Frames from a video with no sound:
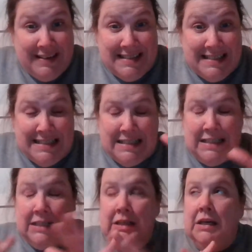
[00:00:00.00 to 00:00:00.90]

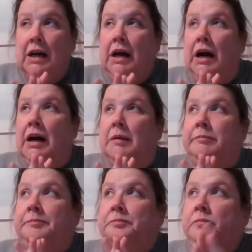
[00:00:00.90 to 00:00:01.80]
didn't.
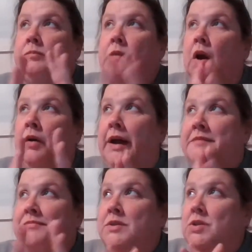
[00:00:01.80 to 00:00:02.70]
Okay,
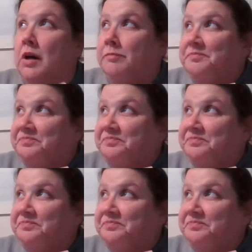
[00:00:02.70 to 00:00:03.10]
so